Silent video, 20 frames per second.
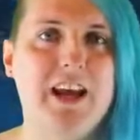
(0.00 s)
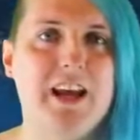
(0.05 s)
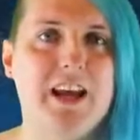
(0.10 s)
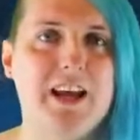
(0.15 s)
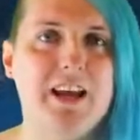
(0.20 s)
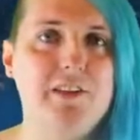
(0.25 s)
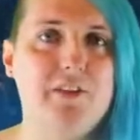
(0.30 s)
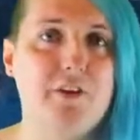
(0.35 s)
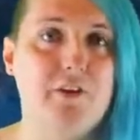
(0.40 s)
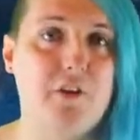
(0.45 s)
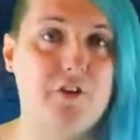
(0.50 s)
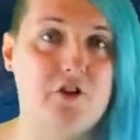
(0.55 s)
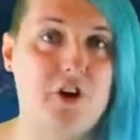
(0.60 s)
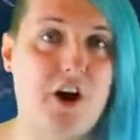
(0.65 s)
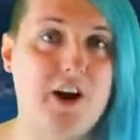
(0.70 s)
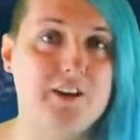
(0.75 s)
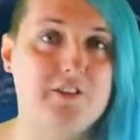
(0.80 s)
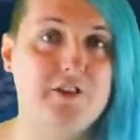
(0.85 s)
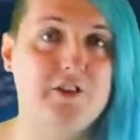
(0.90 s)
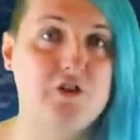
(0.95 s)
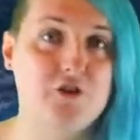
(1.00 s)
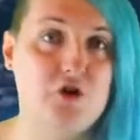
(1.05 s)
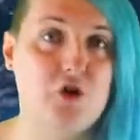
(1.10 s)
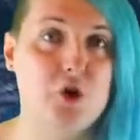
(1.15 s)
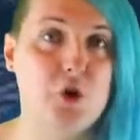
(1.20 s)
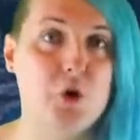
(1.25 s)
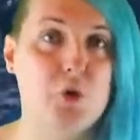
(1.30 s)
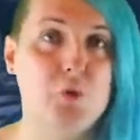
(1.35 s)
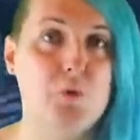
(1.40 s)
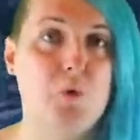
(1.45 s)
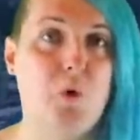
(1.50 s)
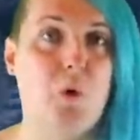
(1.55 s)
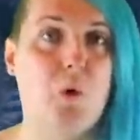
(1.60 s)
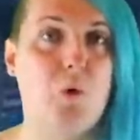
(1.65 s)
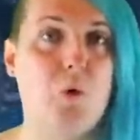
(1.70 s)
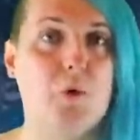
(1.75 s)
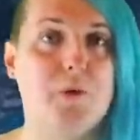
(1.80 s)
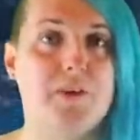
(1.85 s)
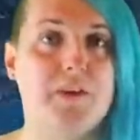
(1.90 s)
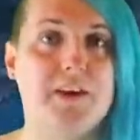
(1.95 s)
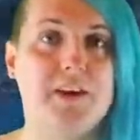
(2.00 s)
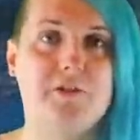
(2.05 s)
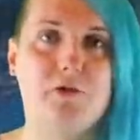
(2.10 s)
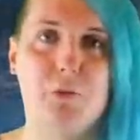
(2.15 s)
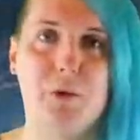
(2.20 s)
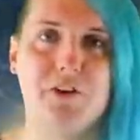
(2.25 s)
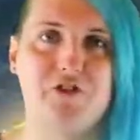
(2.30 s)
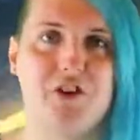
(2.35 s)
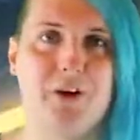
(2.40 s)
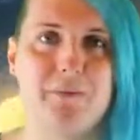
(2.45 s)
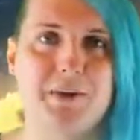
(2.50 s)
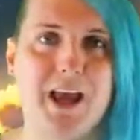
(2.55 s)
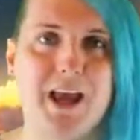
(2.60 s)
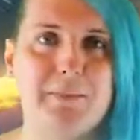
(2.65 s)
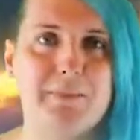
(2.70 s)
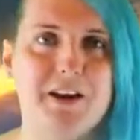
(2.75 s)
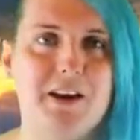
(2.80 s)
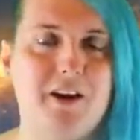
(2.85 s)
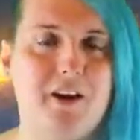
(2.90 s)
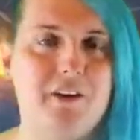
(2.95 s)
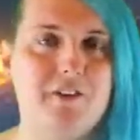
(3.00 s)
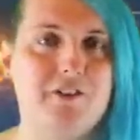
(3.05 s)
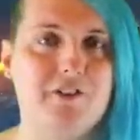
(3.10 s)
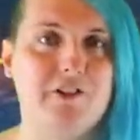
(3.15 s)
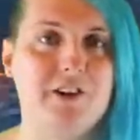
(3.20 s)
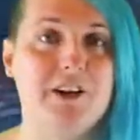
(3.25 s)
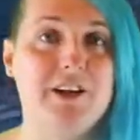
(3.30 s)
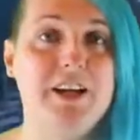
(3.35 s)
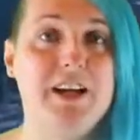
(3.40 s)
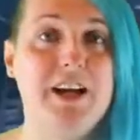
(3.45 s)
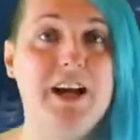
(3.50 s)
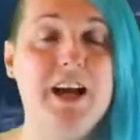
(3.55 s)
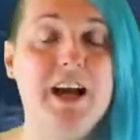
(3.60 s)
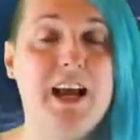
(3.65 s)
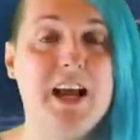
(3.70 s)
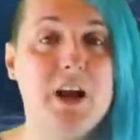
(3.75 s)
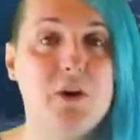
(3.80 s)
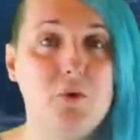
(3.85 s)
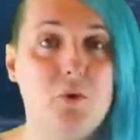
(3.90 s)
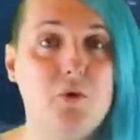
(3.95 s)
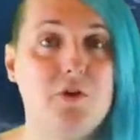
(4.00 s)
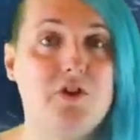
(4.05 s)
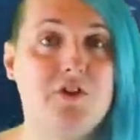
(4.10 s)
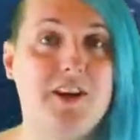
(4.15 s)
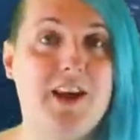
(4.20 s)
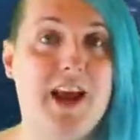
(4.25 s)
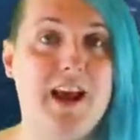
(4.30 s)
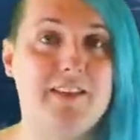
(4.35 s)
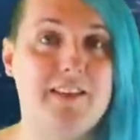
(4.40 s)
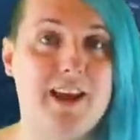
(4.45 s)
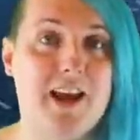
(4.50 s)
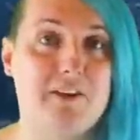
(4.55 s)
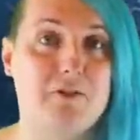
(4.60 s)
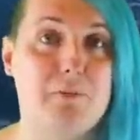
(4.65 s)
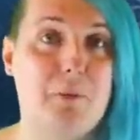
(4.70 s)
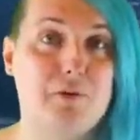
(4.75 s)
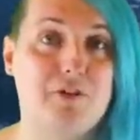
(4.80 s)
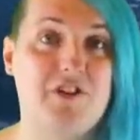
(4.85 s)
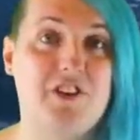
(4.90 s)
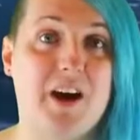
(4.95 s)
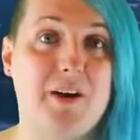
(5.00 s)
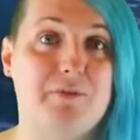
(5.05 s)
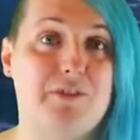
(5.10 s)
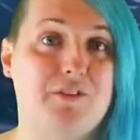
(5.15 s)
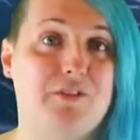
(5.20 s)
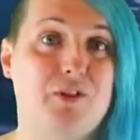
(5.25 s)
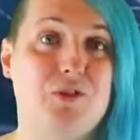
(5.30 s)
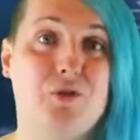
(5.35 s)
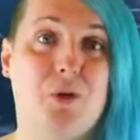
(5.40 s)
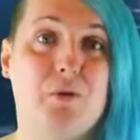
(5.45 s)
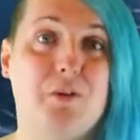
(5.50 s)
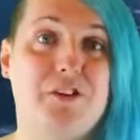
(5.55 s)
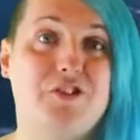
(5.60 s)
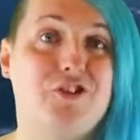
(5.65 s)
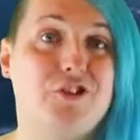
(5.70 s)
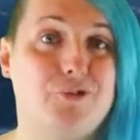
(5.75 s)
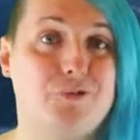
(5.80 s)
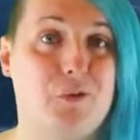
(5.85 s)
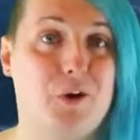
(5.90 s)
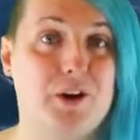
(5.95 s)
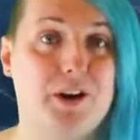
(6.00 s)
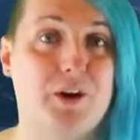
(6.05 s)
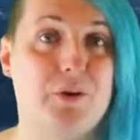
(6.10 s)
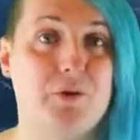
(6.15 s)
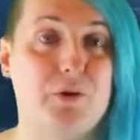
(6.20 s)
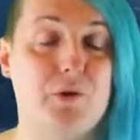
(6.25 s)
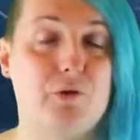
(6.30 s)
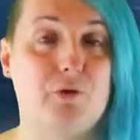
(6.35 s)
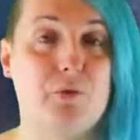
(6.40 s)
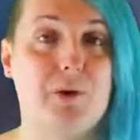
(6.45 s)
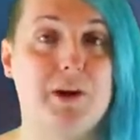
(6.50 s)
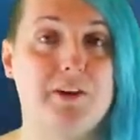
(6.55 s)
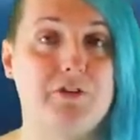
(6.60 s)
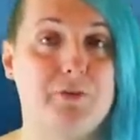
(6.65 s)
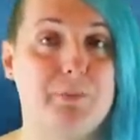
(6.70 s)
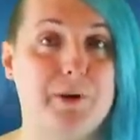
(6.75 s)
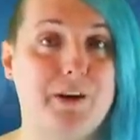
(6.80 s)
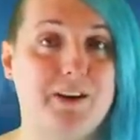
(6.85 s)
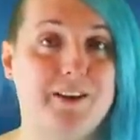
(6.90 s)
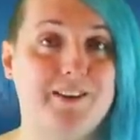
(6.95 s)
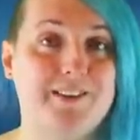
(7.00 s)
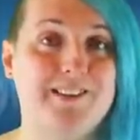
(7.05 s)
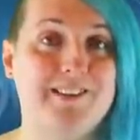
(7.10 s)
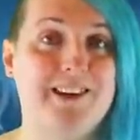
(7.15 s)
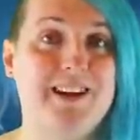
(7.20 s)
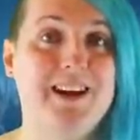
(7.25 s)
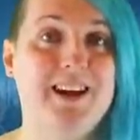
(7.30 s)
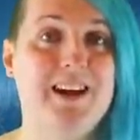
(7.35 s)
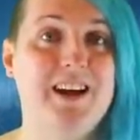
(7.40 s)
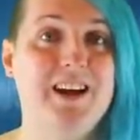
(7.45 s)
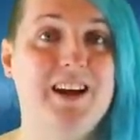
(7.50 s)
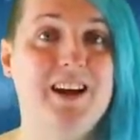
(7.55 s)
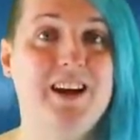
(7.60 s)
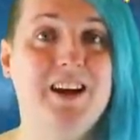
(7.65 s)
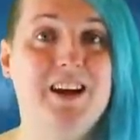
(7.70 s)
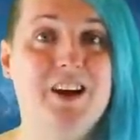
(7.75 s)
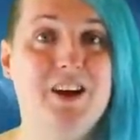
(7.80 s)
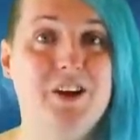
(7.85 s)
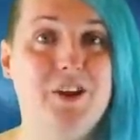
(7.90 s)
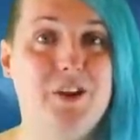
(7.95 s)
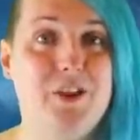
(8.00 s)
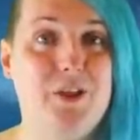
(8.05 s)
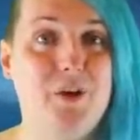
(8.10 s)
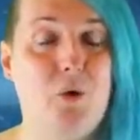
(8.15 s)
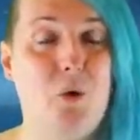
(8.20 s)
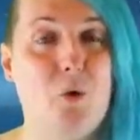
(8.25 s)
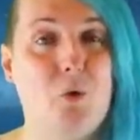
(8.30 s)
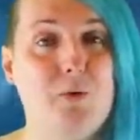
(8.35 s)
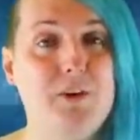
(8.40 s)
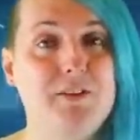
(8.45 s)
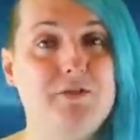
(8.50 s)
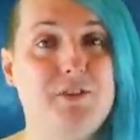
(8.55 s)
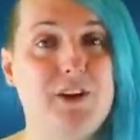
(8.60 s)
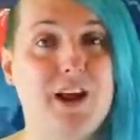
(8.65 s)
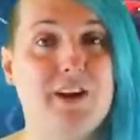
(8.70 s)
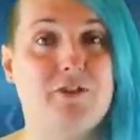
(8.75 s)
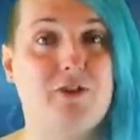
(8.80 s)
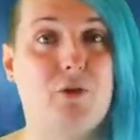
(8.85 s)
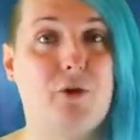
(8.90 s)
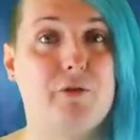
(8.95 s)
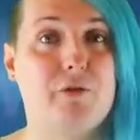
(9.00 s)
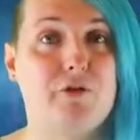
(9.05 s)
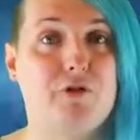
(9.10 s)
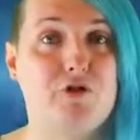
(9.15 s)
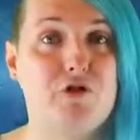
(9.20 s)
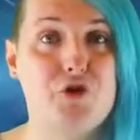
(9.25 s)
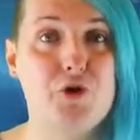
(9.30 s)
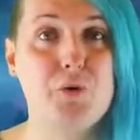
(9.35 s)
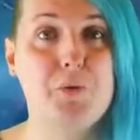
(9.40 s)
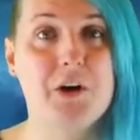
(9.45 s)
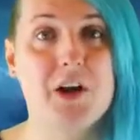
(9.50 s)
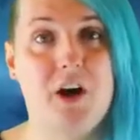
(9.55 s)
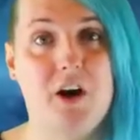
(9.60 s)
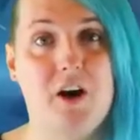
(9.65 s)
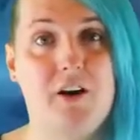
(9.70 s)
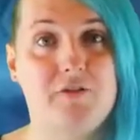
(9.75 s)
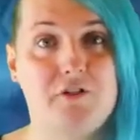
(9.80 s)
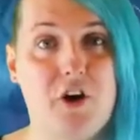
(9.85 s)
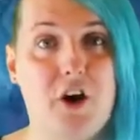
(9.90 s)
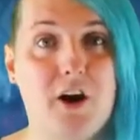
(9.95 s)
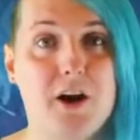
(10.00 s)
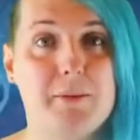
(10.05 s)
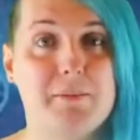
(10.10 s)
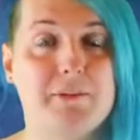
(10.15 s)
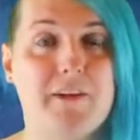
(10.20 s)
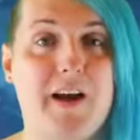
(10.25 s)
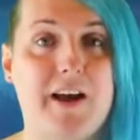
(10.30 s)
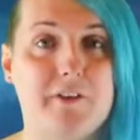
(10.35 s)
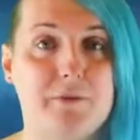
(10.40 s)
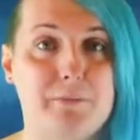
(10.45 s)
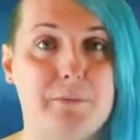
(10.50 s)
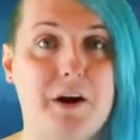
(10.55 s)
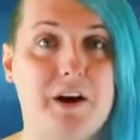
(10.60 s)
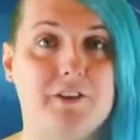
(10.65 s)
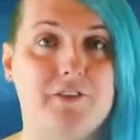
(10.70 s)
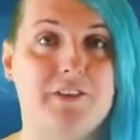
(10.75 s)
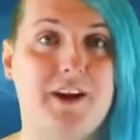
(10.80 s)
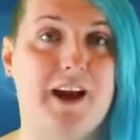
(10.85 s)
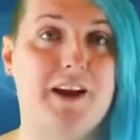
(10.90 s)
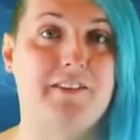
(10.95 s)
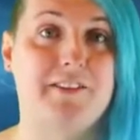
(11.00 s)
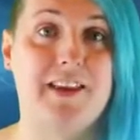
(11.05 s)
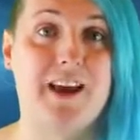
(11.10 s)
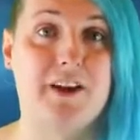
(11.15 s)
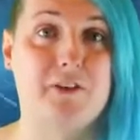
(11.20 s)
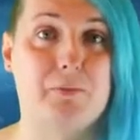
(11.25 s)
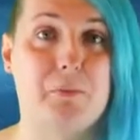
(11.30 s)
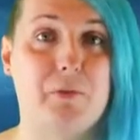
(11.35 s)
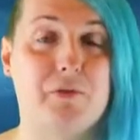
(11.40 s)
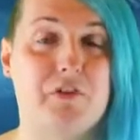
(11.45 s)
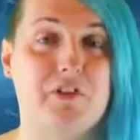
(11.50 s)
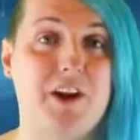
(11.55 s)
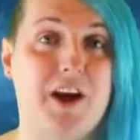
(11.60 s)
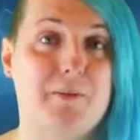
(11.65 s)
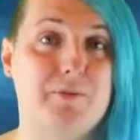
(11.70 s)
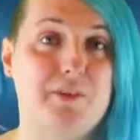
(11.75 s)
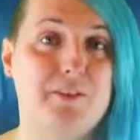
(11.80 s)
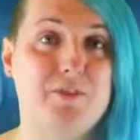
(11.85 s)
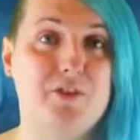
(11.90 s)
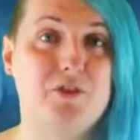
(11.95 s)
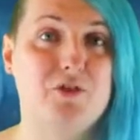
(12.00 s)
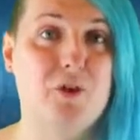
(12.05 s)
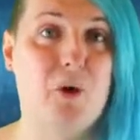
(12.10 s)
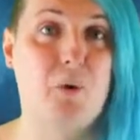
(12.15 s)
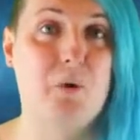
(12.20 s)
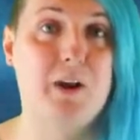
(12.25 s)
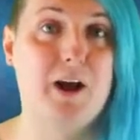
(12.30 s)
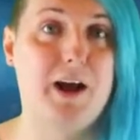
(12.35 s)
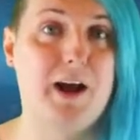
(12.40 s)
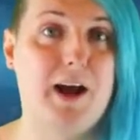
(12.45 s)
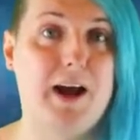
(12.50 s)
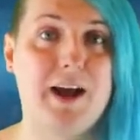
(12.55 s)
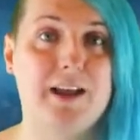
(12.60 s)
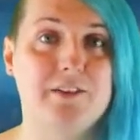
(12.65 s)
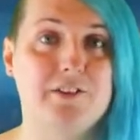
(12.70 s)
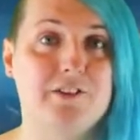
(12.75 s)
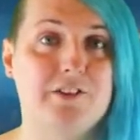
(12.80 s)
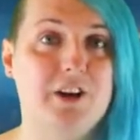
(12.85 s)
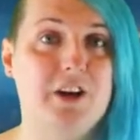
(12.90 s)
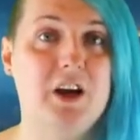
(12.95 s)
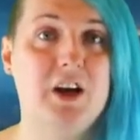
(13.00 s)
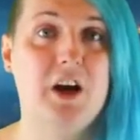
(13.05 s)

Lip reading: either the Titan 2 or the Switch Up Game Enhancer in order to get the Xbox Adaptive Controller just running on your Switch, because the Hori Flex costs 2.5 times as much as the Xbox Adaptive Controller, and